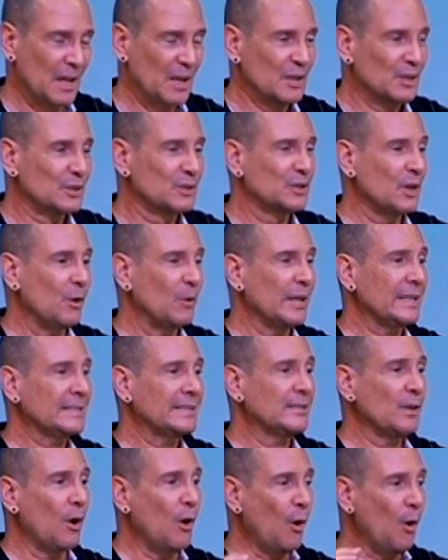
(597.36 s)
So it's
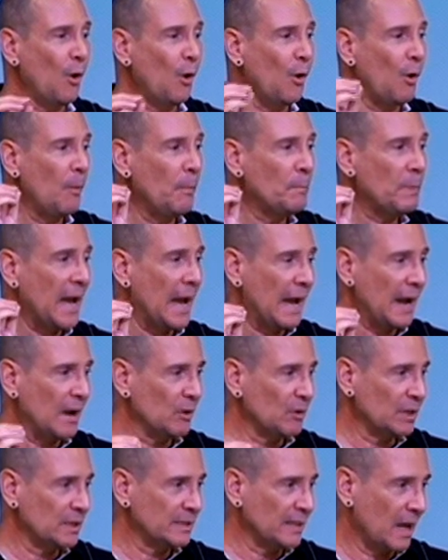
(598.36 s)
the whole
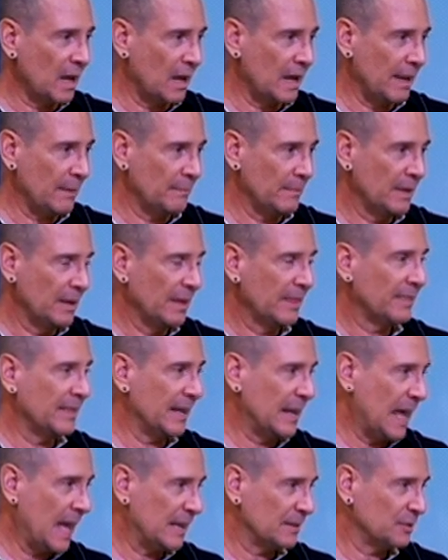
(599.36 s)
paradigm that
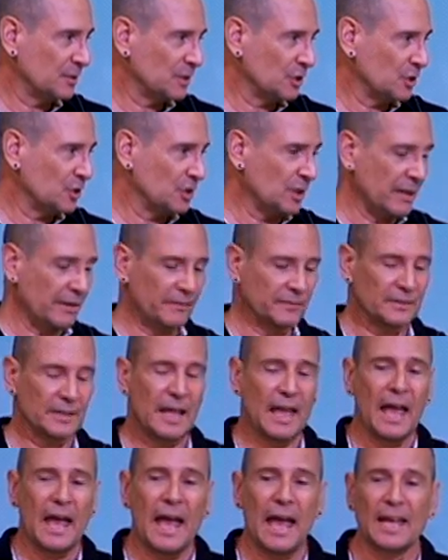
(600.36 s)
has to shift.
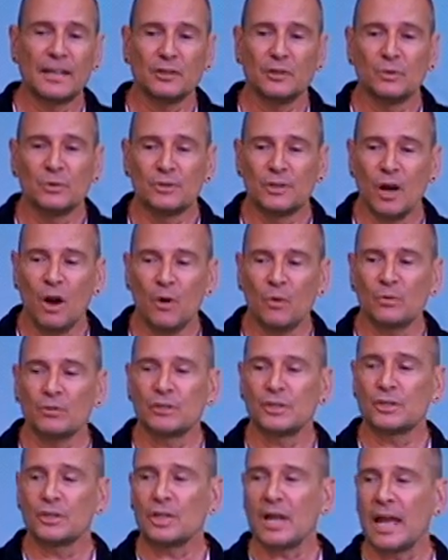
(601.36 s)
And you don't
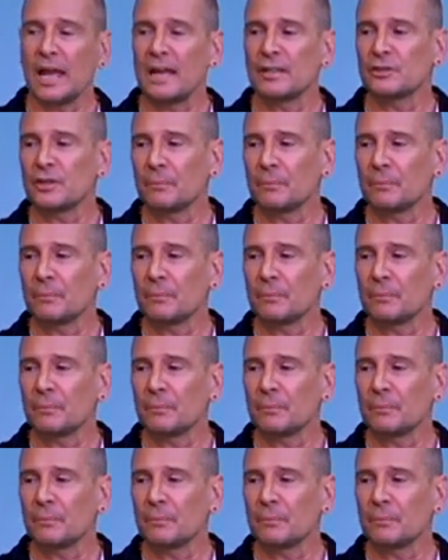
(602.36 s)
change a